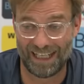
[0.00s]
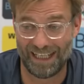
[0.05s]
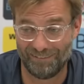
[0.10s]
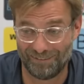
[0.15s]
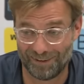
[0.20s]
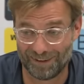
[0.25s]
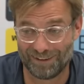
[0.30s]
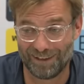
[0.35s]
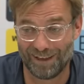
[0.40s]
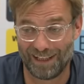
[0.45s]

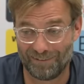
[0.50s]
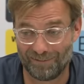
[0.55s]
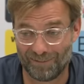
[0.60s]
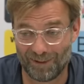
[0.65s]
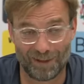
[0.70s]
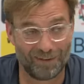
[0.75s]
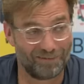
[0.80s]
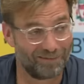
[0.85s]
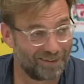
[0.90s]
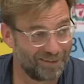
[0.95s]
I would
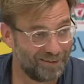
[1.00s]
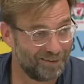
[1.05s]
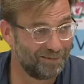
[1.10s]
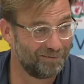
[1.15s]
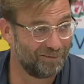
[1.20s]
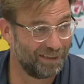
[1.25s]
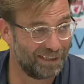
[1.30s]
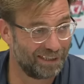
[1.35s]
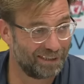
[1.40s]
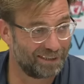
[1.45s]
love
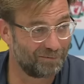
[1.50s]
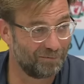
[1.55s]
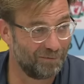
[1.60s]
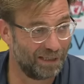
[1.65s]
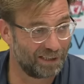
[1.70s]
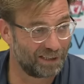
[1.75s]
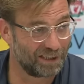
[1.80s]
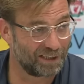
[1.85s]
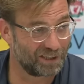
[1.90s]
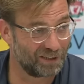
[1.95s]
to manage
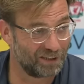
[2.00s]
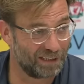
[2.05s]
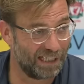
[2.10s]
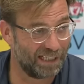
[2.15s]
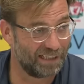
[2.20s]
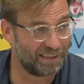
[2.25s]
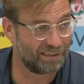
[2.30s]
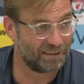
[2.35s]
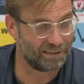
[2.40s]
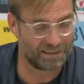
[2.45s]
Manchester
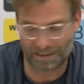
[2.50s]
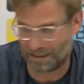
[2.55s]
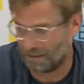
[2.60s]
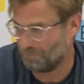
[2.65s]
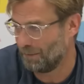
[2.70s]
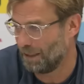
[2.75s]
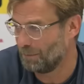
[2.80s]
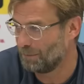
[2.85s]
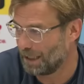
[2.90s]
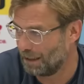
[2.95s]
United.
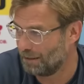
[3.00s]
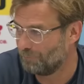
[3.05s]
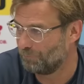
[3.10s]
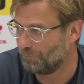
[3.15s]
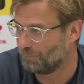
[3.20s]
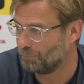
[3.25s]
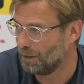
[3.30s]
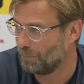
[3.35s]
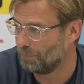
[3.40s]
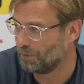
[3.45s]
Maybe I,
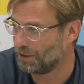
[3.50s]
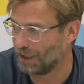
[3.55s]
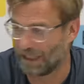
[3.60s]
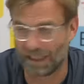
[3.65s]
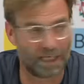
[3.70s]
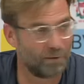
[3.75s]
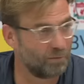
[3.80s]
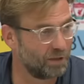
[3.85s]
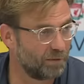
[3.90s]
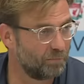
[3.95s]
people
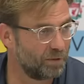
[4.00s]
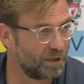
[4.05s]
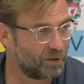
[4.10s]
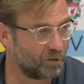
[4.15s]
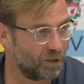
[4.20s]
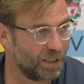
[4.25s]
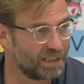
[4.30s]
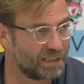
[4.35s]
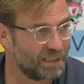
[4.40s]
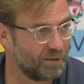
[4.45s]
think I'm a little
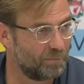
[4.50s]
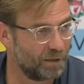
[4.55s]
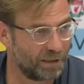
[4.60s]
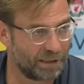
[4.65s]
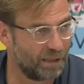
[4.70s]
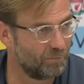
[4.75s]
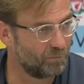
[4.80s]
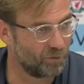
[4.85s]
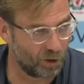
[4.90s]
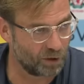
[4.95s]
bit crazy,
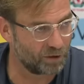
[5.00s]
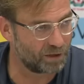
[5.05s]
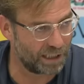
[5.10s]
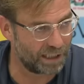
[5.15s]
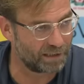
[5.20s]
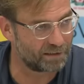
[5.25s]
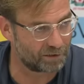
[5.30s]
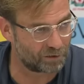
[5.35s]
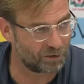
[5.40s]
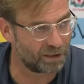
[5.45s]
but I'm not
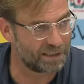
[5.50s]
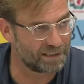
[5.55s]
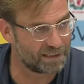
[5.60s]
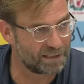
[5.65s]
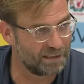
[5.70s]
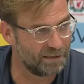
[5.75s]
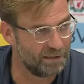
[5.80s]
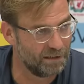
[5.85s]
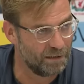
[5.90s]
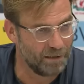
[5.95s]
that
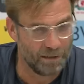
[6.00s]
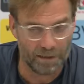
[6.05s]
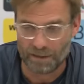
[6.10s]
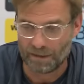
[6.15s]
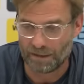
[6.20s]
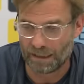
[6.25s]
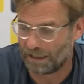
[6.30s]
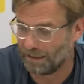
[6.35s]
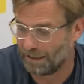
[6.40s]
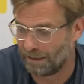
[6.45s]
crazy.
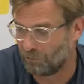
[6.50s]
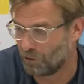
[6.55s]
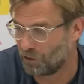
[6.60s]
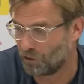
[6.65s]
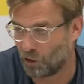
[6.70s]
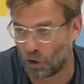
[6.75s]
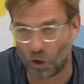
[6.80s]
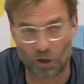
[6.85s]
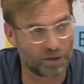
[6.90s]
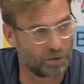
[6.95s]
I never
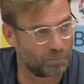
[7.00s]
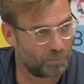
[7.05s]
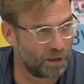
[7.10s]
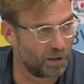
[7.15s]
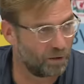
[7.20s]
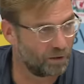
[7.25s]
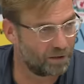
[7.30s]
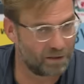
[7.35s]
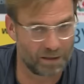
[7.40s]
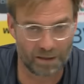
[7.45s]
thought
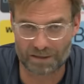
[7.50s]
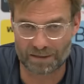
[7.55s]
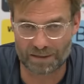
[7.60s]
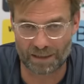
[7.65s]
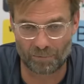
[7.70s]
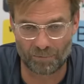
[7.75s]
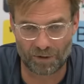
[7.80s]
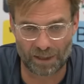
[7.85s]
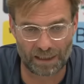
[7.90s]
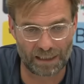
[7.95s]
about
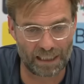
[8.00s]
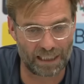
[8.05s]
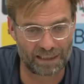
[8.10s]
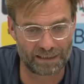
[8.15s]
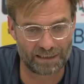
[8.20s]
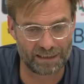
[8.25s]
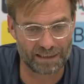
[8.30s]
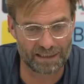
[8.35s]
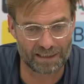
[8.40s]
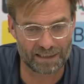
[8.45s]
something
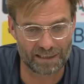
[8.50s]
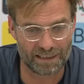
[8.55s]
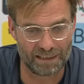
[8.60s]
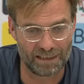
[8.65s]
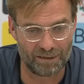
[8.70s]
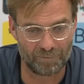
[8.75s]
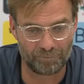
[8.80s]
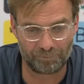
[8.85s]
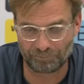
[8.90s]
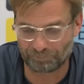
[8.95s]
like this,
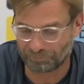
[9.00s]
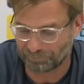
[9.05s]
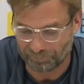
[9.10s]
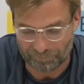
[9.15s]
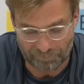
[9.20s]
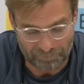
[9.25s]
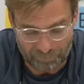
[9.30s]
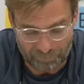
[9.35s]
um,